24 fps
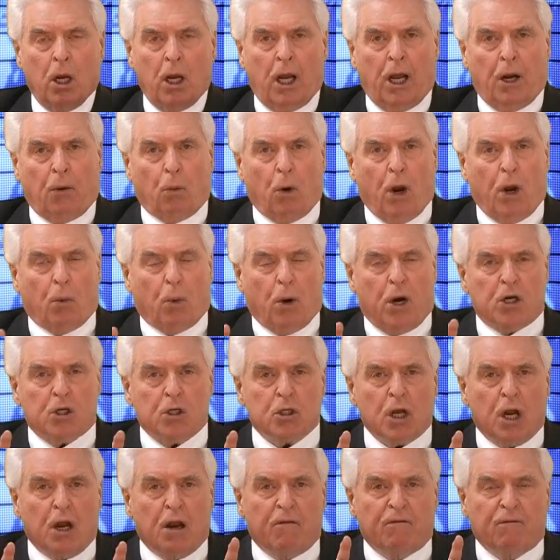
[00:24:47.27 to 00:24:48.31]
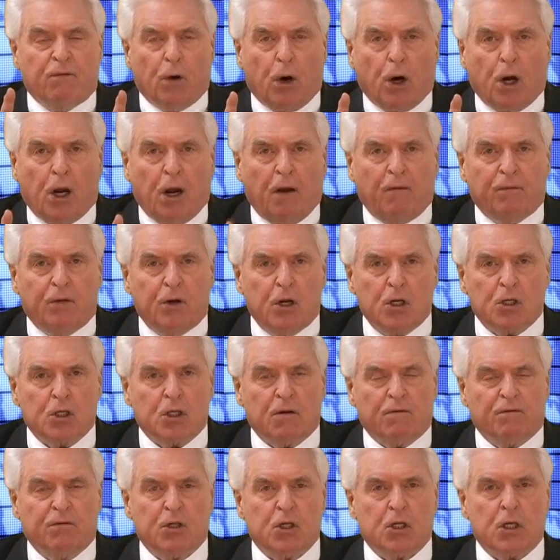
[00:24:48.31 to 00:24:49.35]
And we receive forgiveness
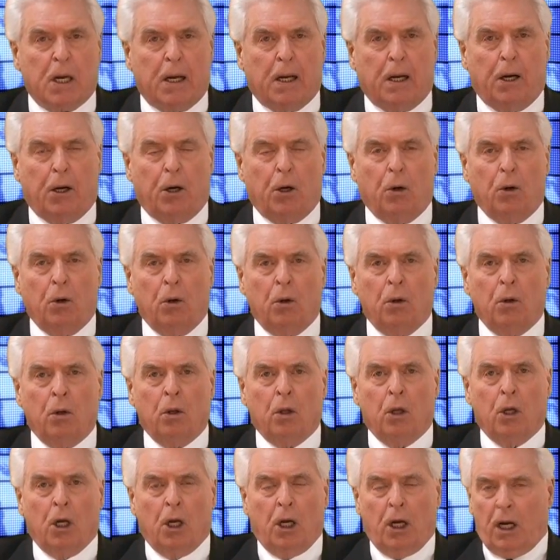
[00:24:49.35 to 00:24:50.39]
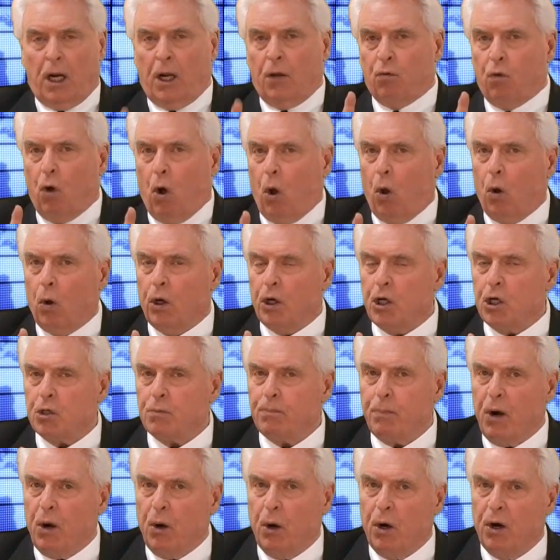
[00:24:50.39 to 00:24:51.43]
of sin and the Holy
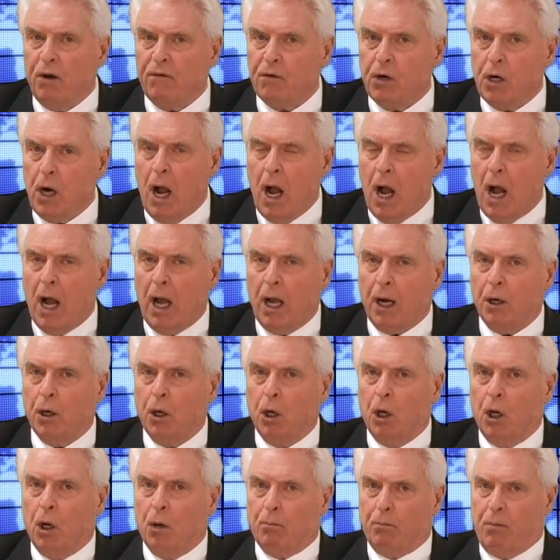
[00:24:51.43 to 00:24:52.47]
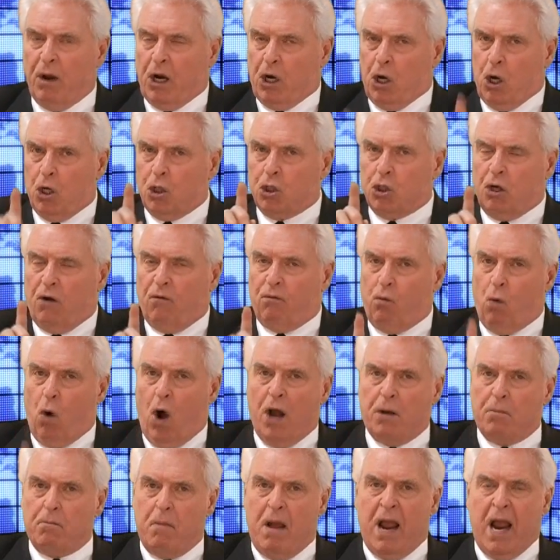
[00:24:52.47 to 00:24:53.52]
Spirit of God because of one